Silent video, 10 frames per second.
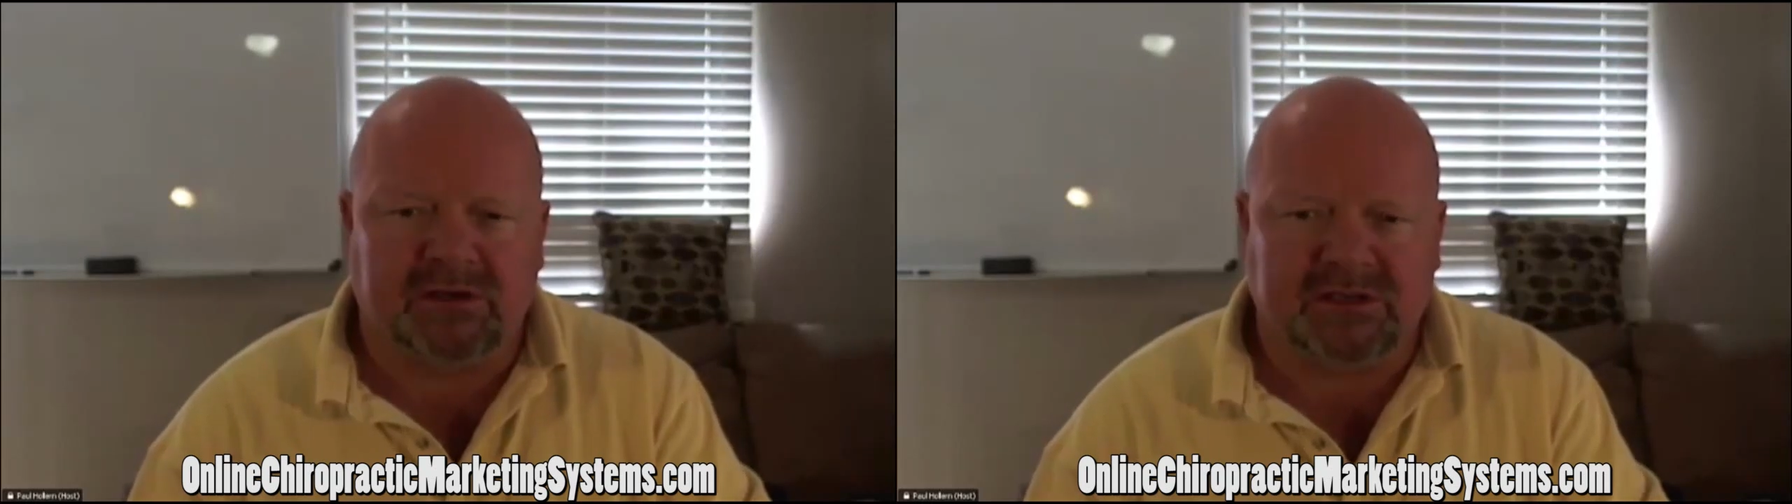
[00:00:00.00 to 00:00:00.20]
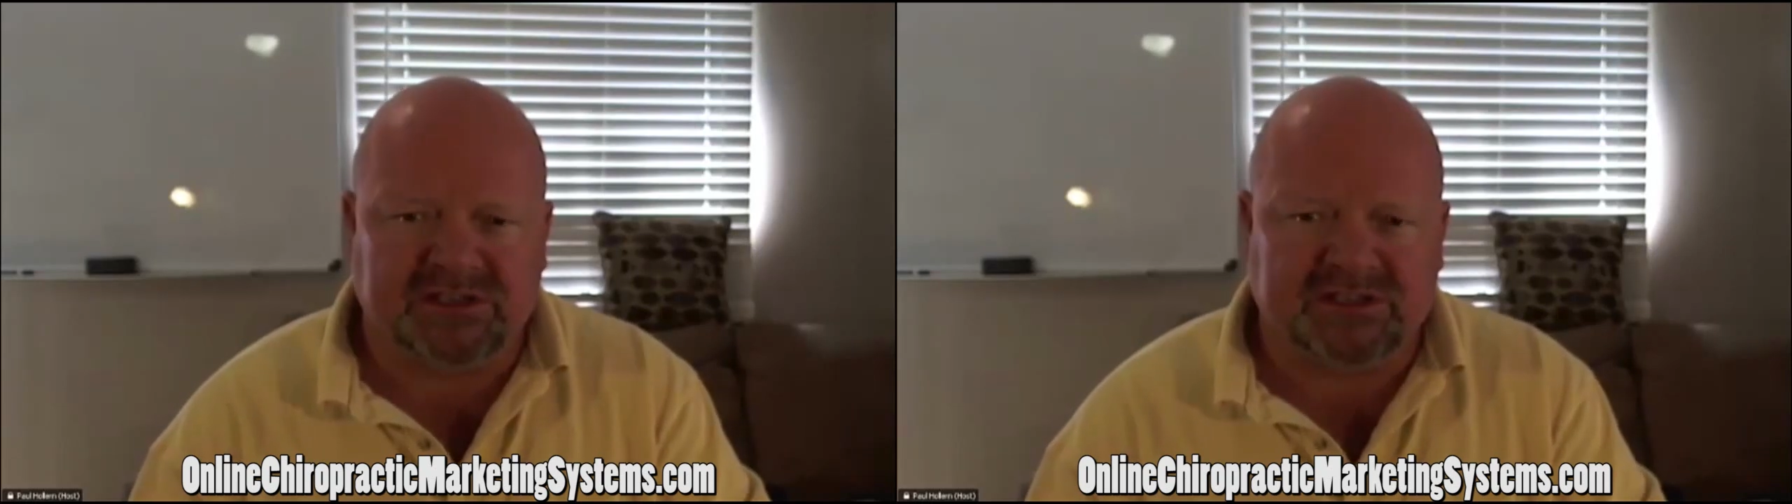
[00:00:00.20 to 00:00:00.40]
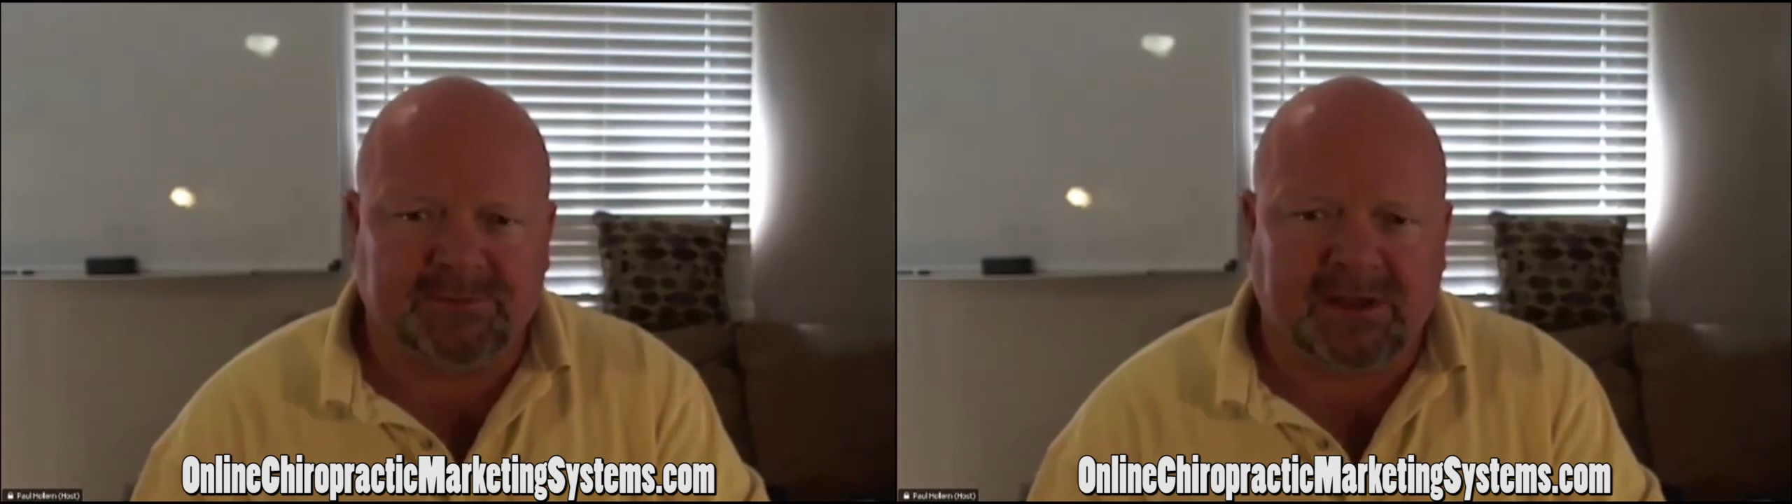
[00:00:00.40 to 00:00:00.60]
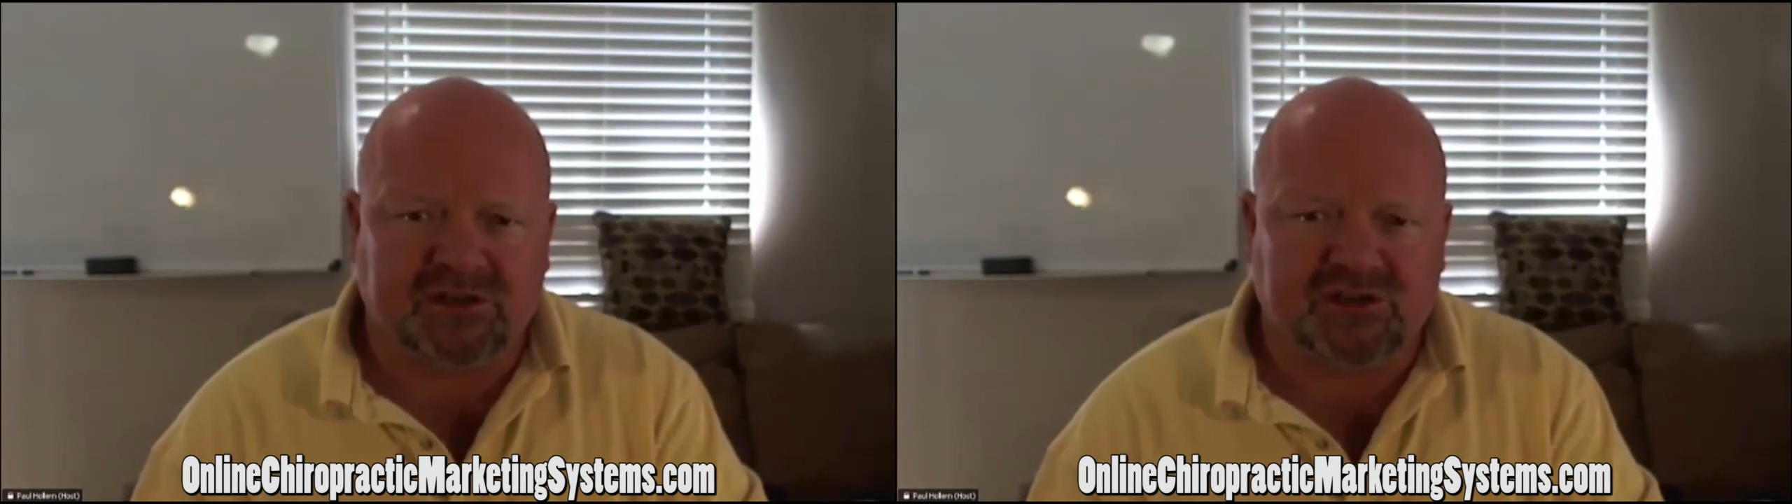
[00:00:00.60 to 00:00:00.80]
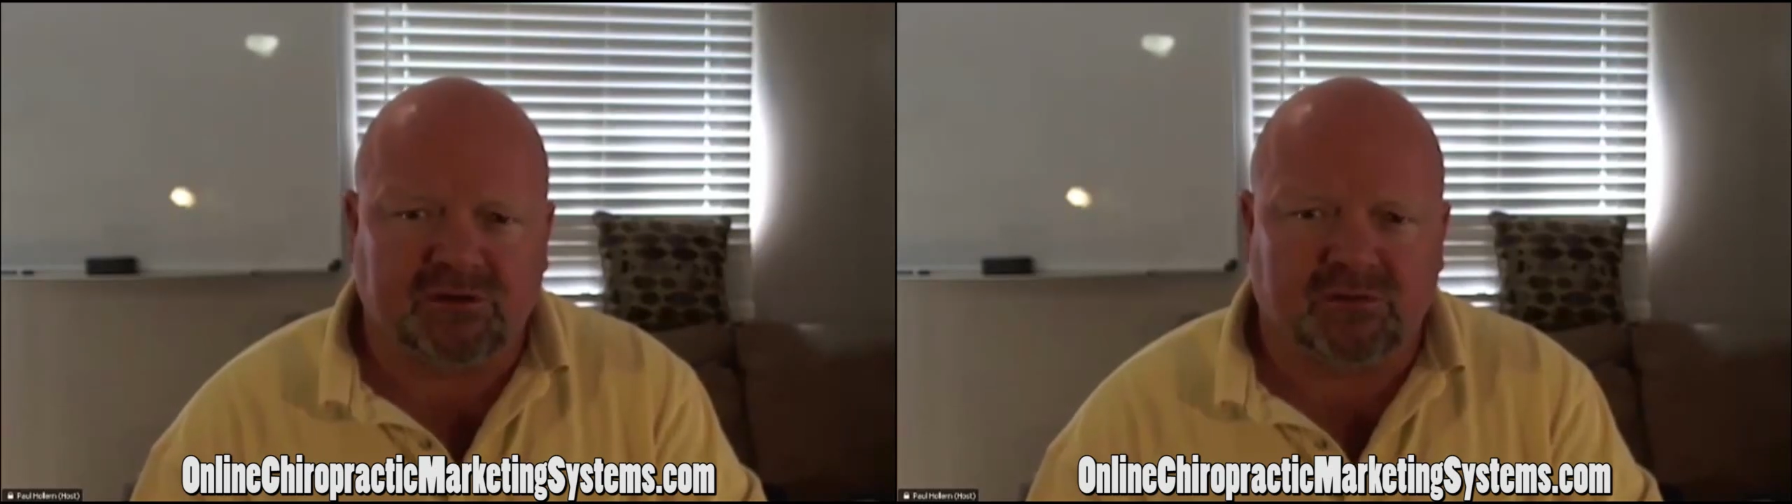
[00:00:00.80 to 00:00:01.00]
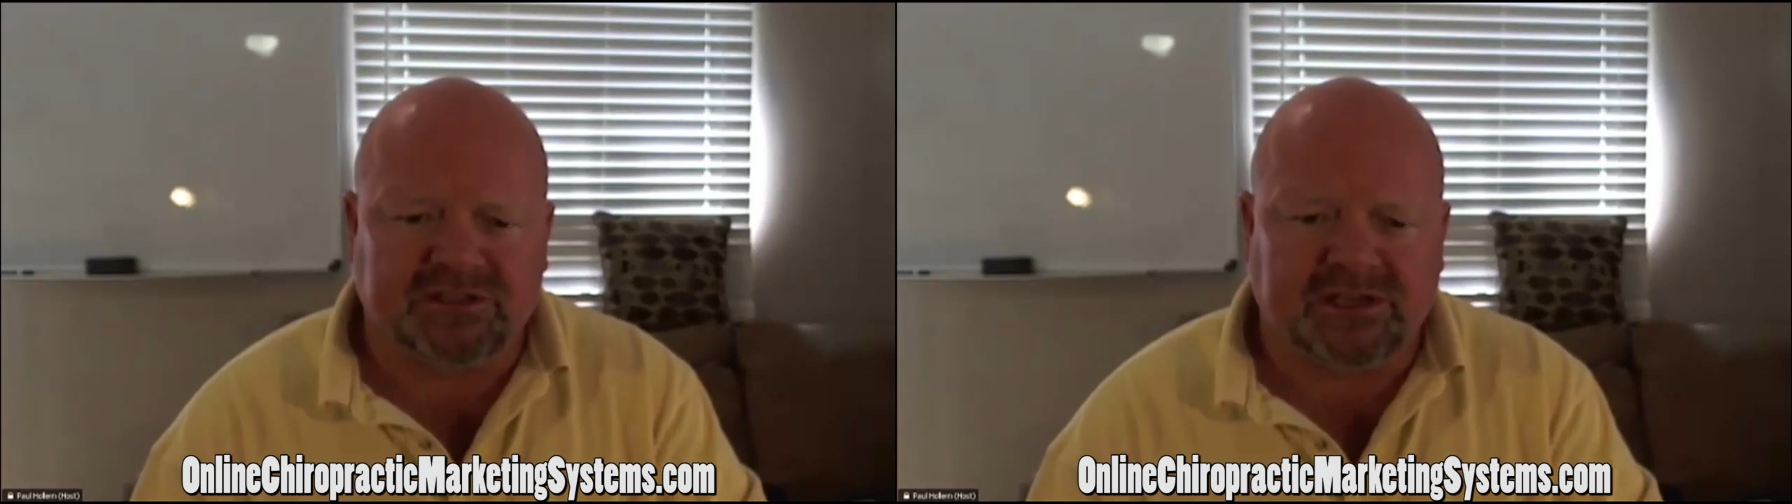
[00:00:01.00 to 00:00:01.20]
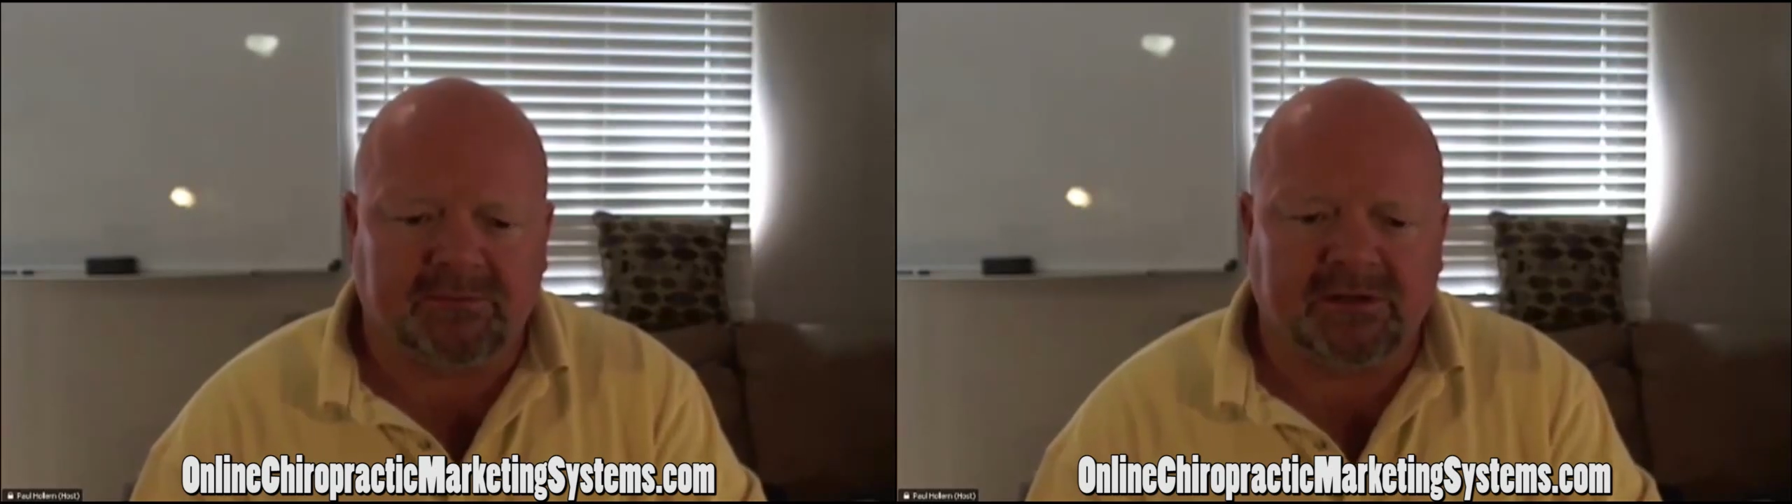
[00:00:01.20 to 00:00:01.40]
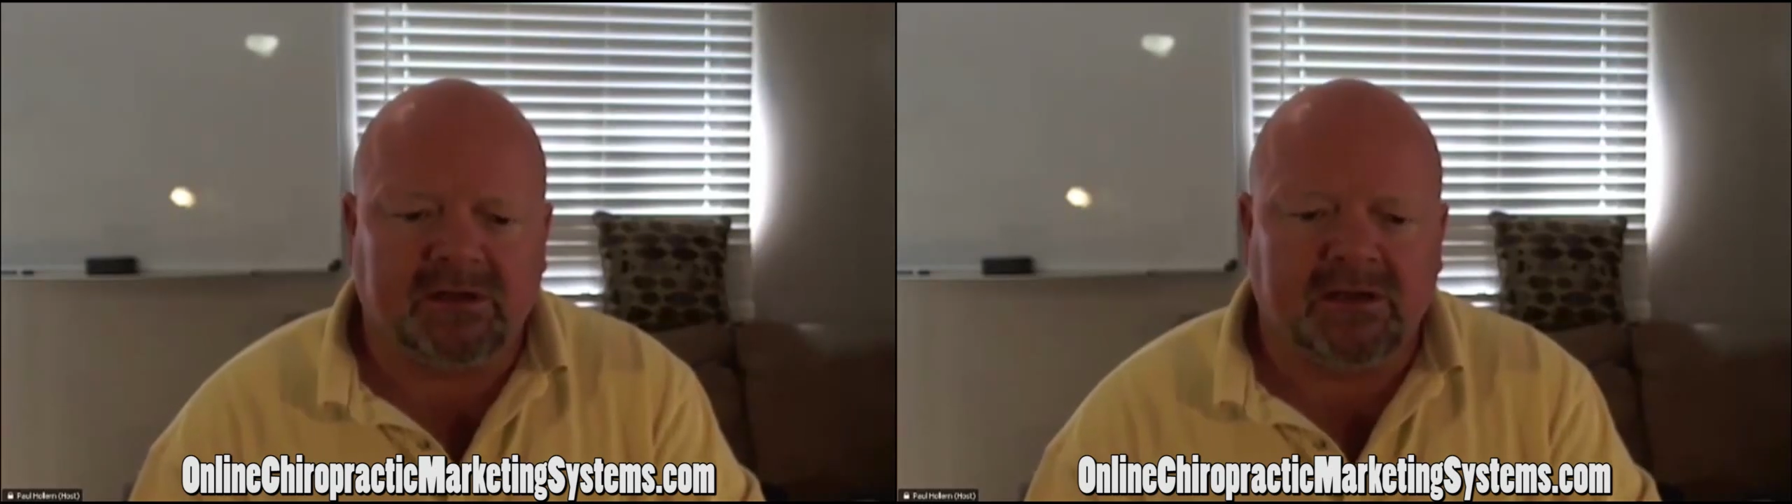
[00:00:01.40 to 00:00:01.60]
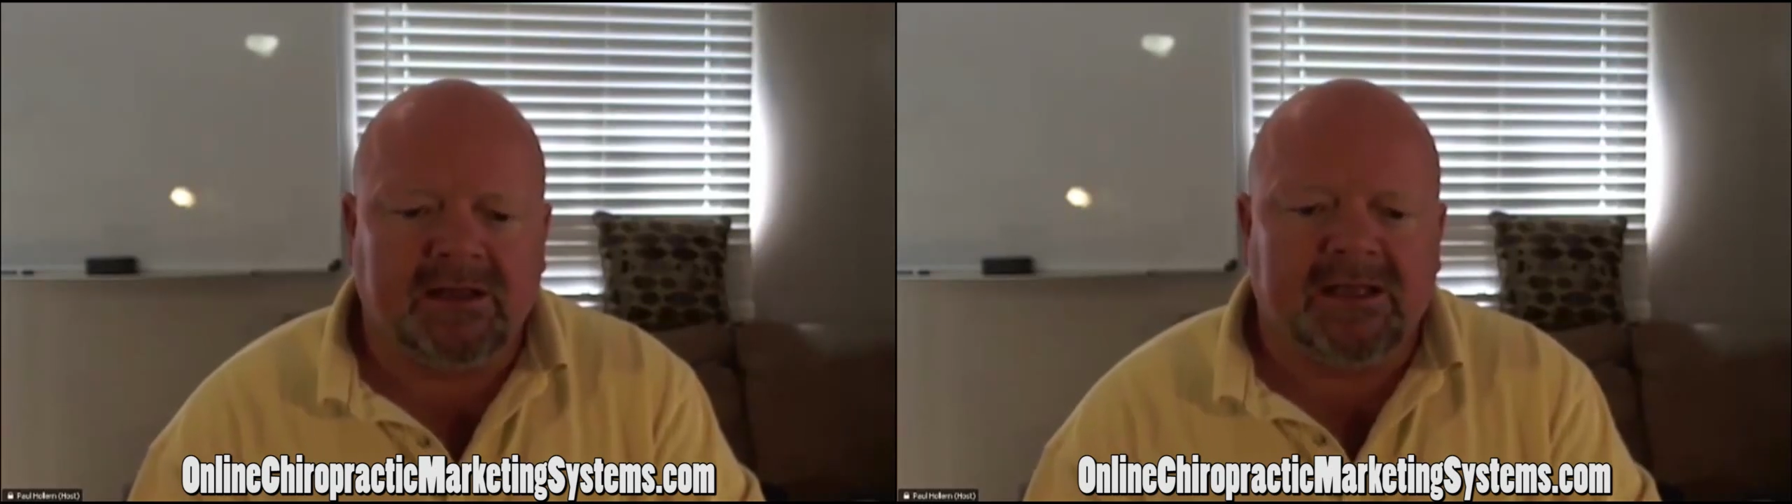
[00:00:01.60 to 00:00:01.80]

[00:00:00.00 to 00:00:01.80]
I'm going to just make a general statement.